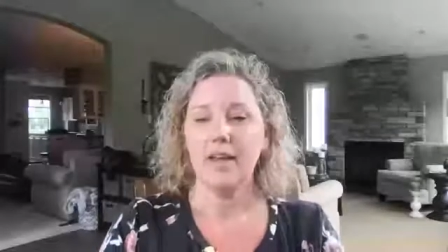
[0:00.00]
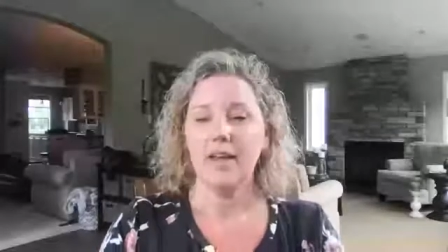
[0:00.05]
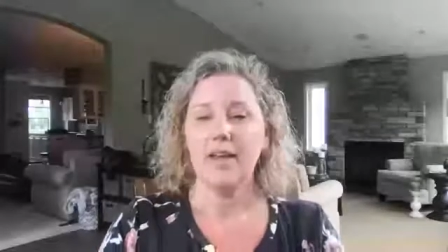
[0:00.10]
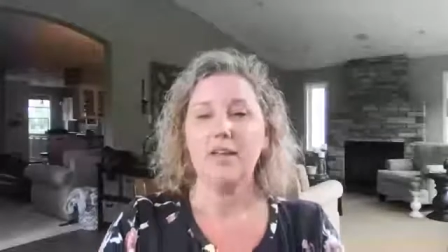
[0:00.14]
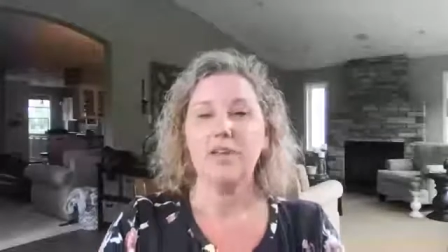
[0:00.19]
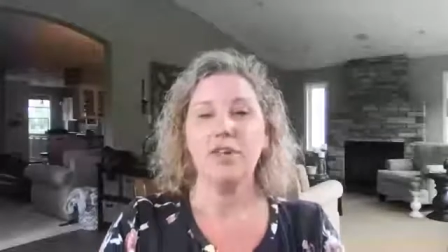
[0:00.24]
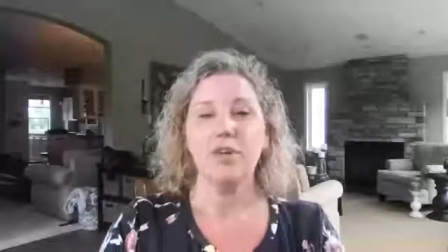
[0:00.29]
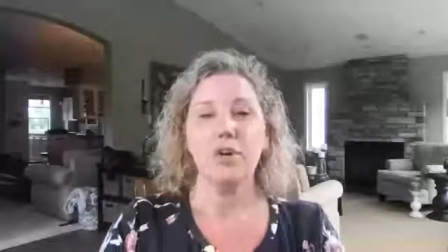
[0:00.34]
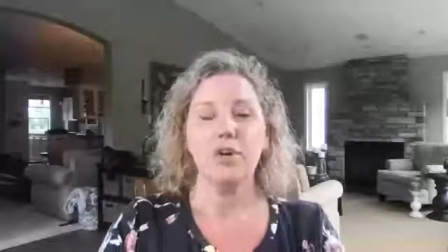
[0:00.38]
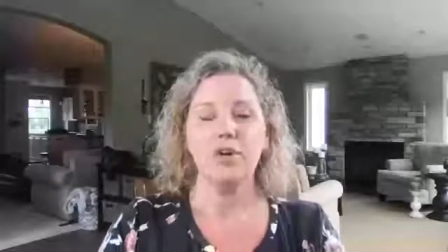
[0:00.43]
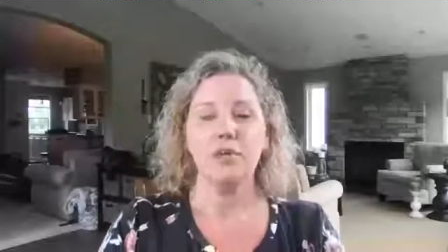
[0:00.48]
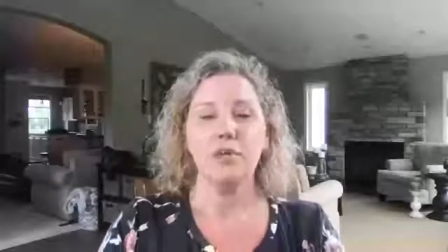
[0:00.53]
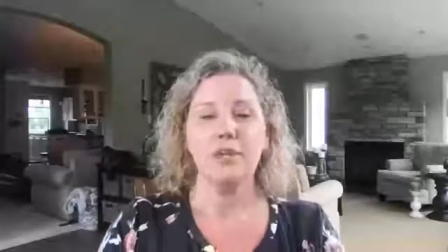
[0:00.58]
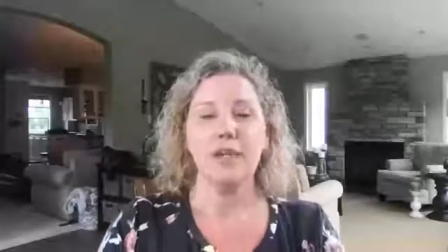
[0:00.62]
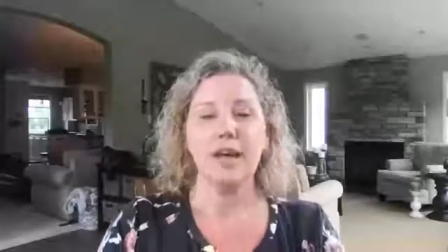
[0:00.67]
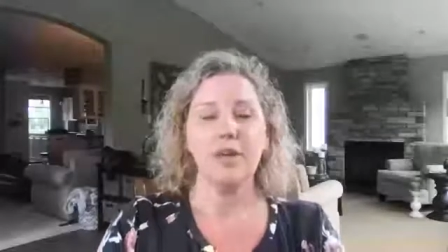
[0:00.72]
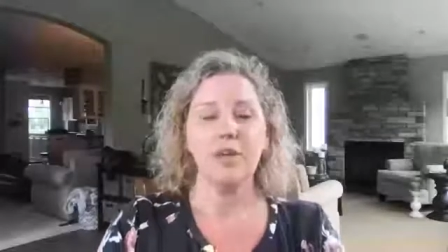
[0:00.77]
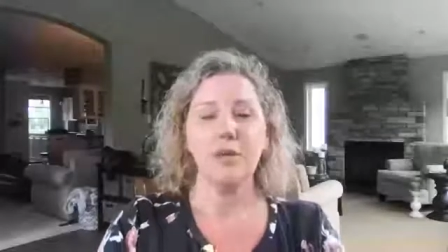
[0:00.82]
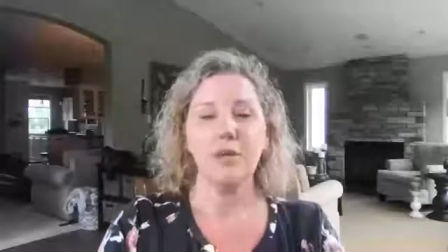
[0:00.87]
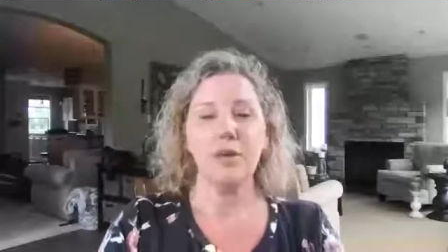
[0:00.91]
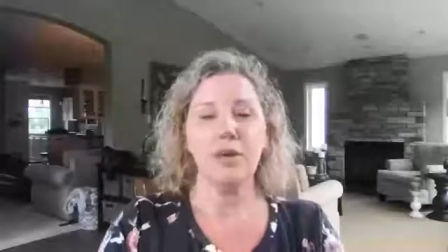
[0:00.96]
So now
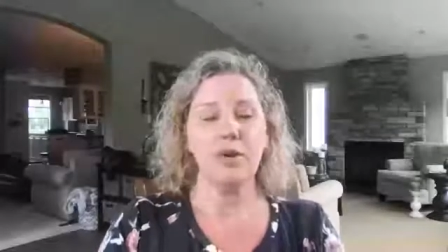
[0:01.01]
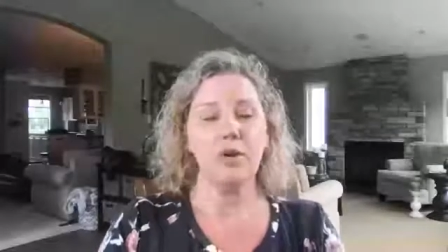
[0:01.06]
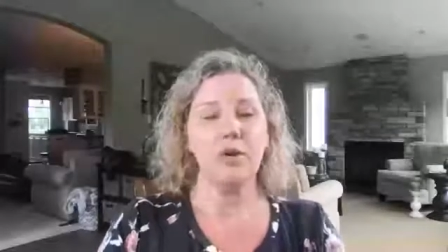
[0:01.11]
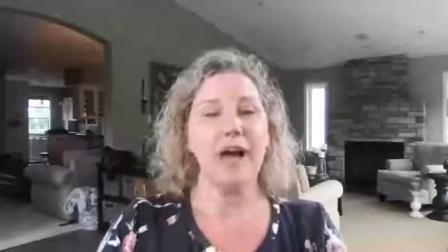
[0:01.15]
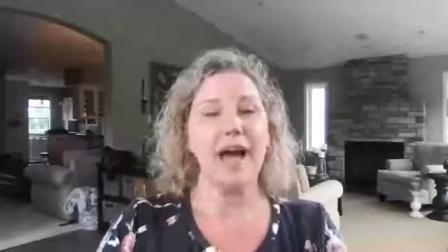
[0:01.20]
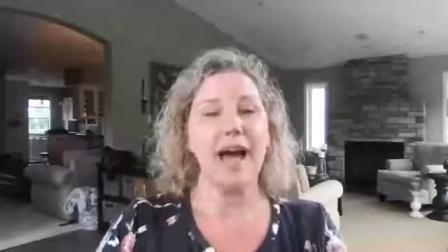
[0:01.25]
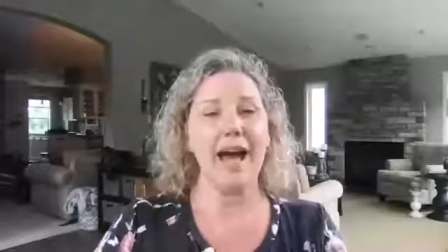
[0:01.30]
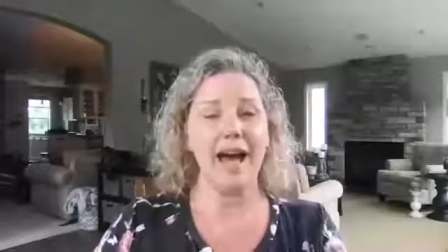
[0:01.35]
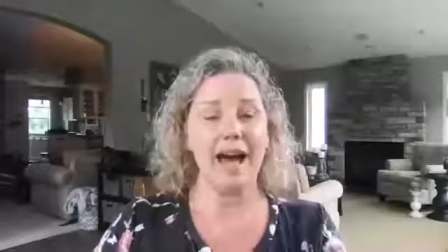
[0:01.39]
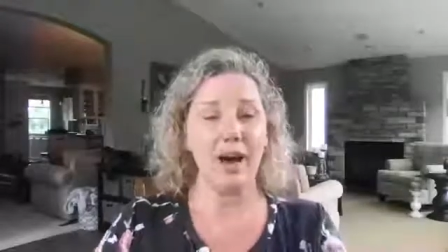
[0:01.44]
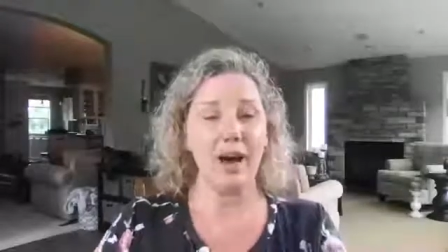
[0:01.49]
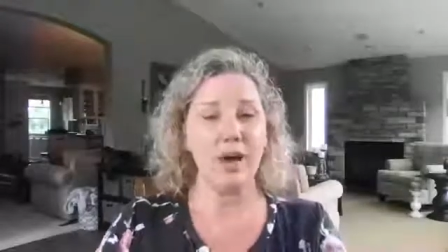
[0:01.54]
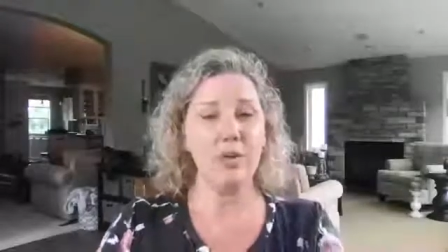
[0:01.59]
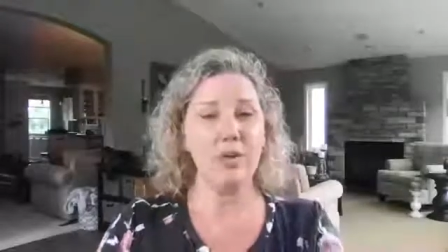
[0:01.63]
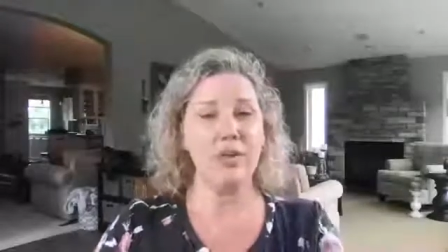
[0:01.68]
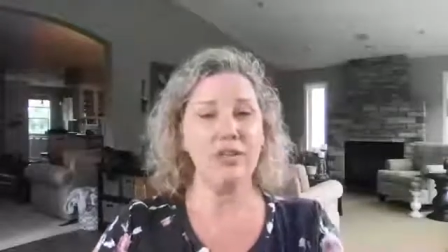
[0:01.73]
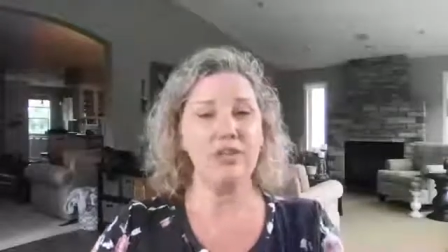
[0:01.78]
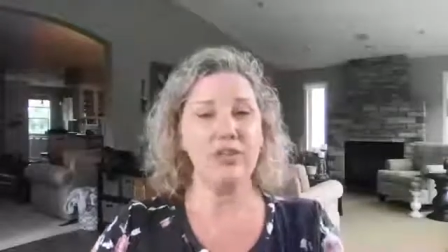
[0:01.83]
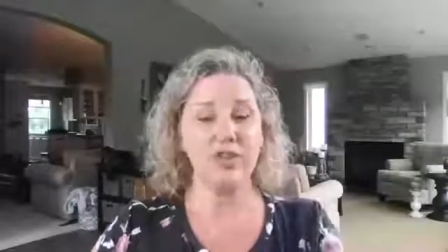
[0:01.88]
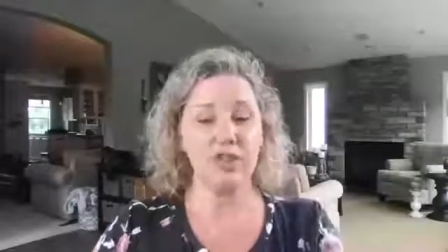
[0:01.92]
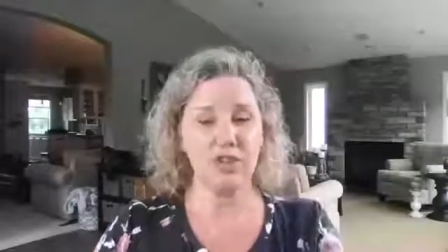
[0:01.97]
that we know how
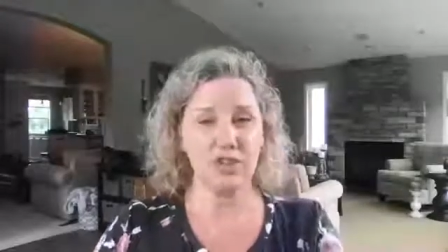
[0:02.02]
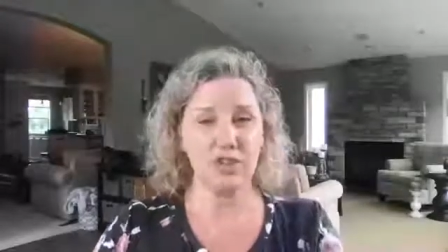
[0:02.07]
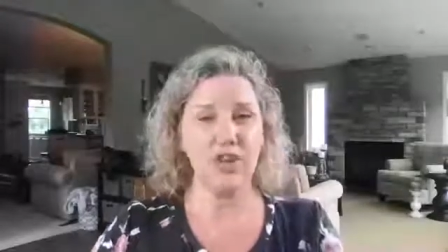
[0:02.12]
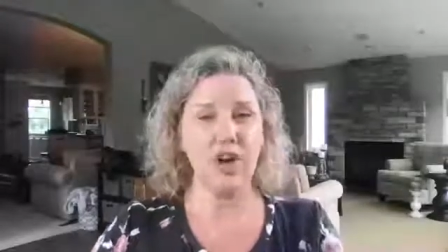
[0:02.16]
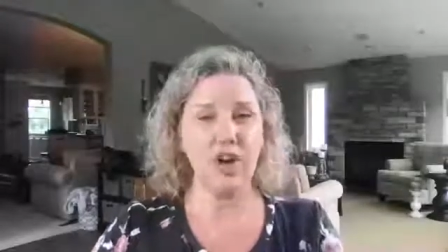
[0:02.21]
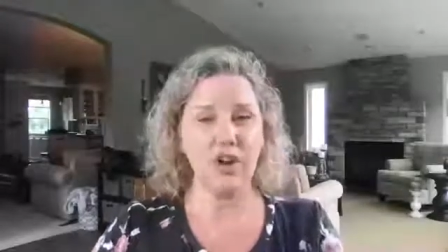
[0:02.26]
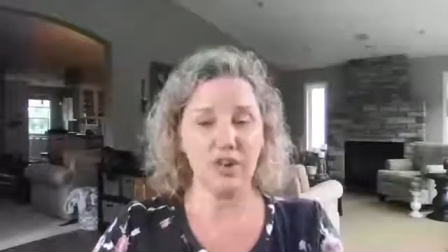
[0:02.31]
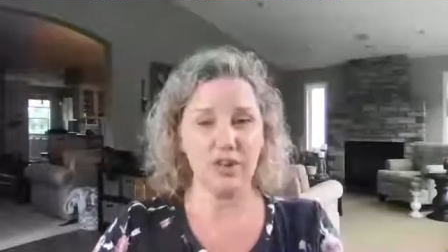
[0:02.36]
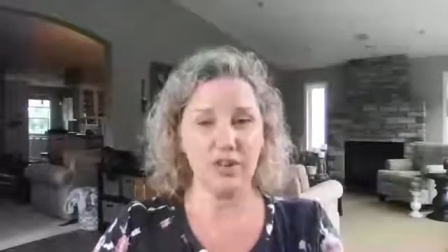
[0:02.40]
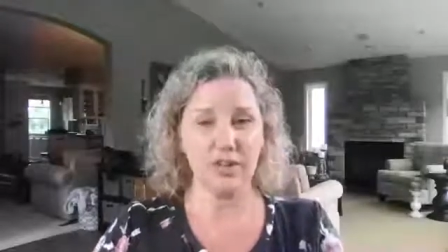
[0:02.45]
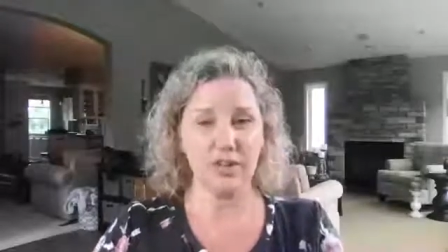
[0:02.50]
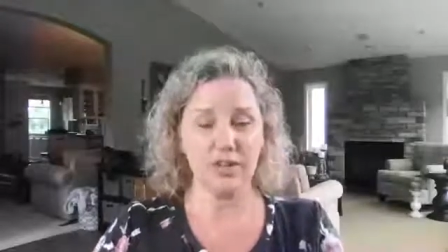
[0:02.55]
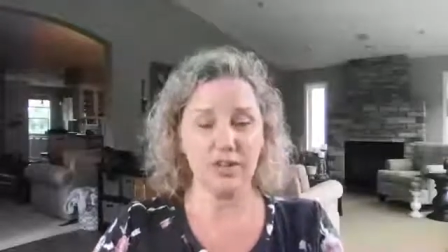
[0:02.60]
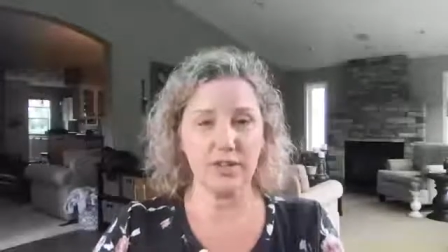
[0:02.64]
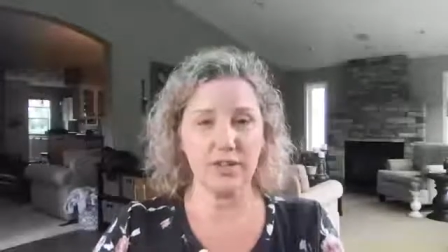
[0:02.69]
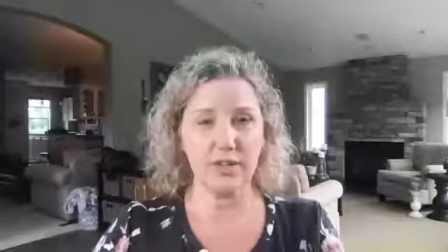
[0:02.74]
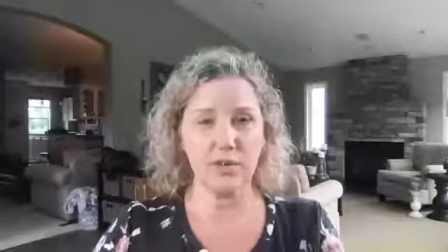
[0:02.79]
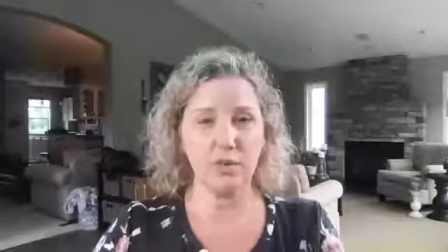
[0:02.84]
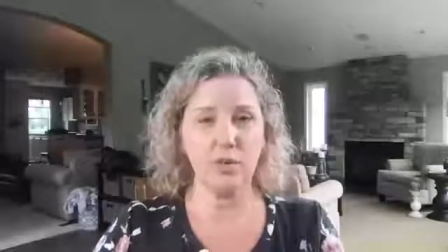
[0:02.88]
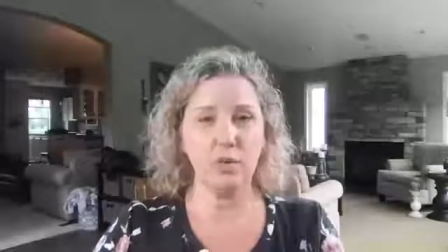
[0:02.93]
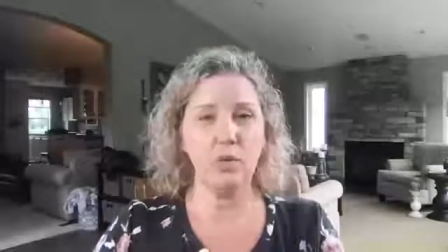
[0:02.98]
it starts,
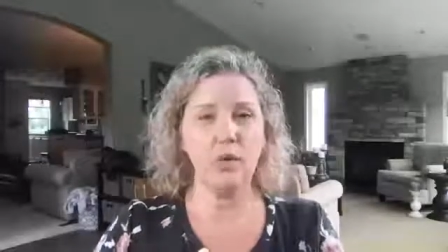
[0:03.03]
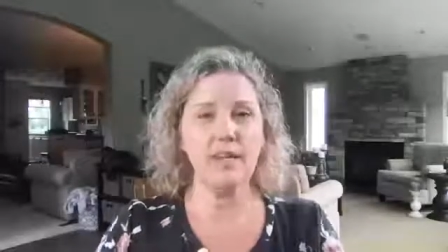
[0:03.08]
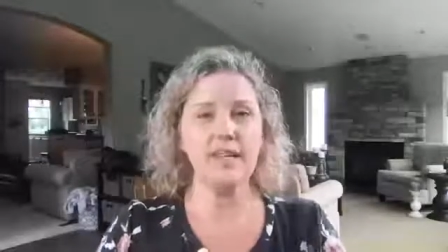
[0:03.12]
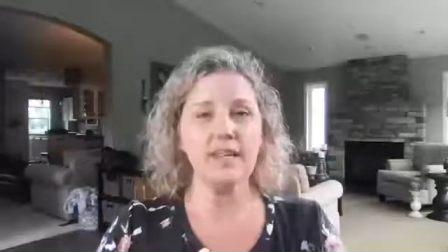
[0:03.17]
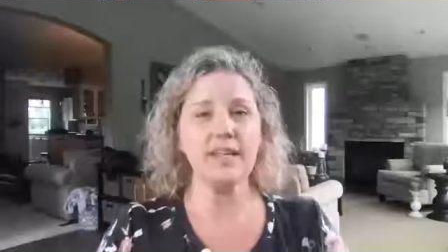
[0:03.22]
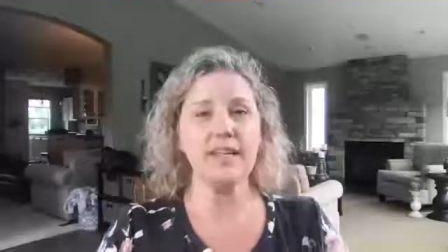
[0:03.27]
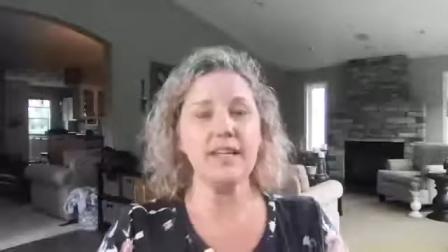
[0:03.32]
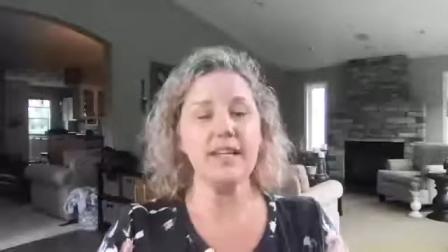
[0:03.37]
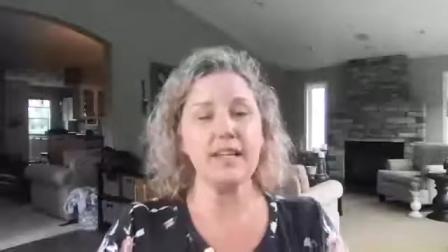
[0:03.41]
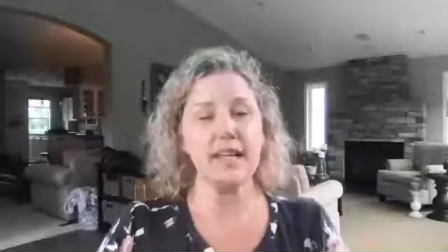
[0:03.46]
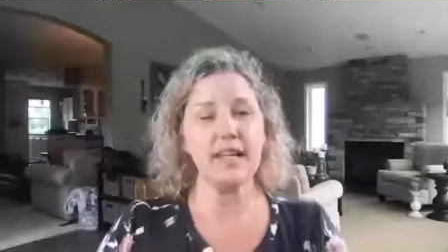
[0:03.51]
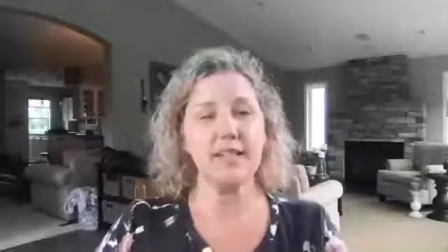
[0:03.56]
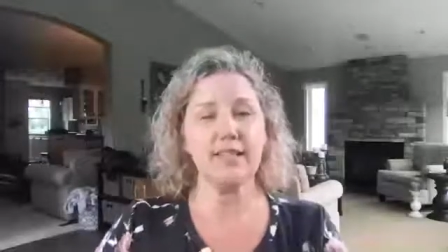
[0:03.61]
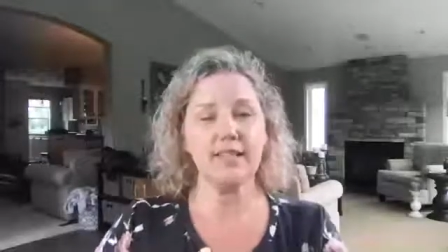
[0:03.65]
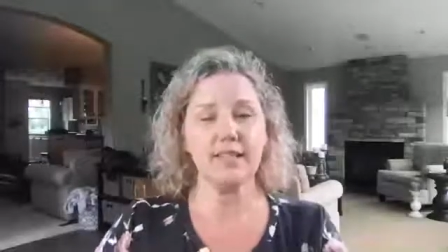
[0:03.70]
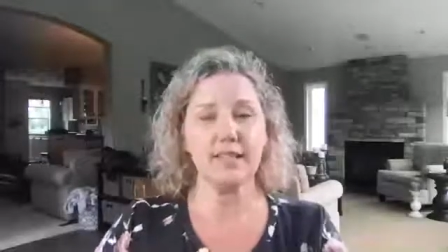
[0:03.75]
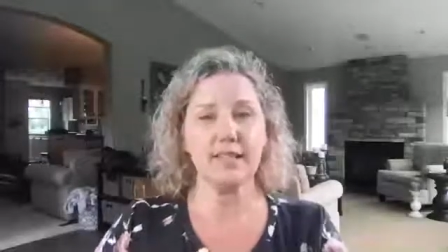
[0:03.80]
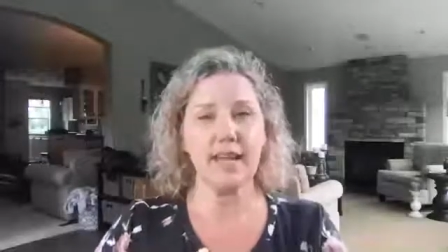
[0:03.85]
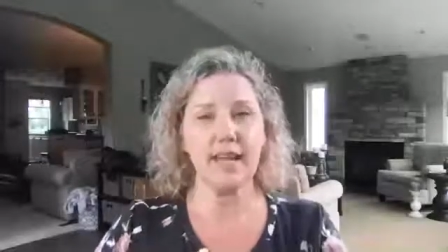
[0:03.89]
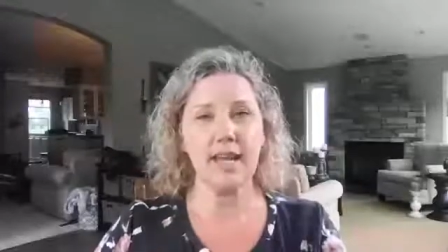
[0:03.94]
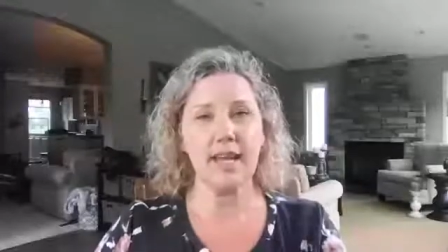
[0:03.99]
what is the next
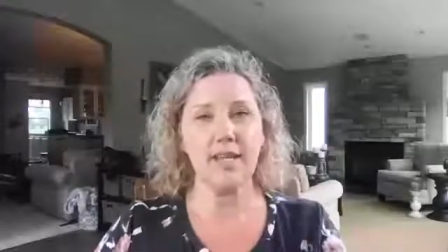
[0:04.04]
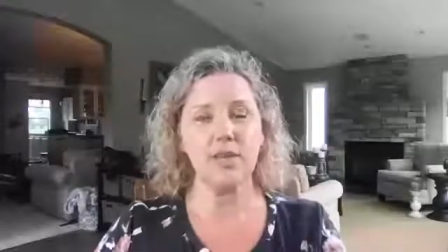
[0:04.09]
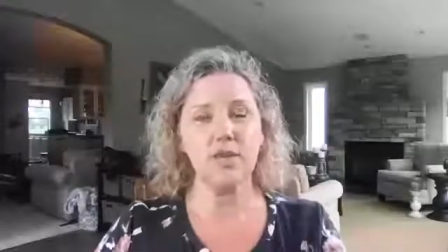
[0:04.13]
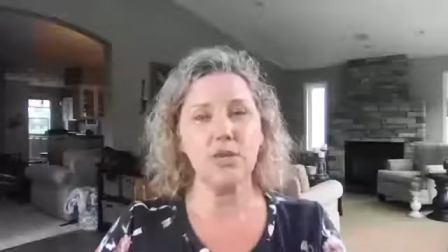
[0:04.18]
stage?